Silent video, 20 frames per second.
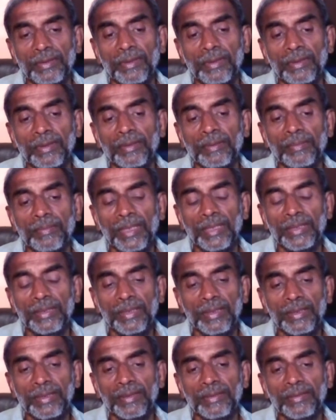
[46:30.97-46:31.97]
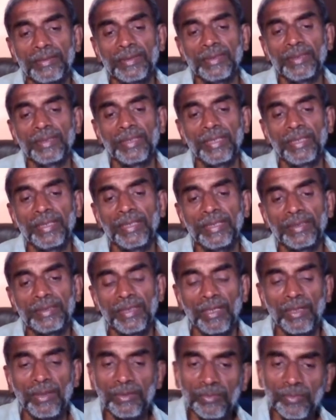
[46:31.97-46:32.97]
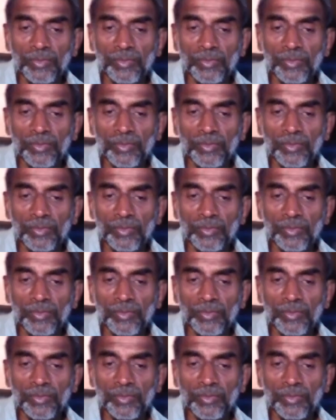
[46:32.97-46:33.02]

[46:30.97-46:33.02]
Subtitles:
But the trend has now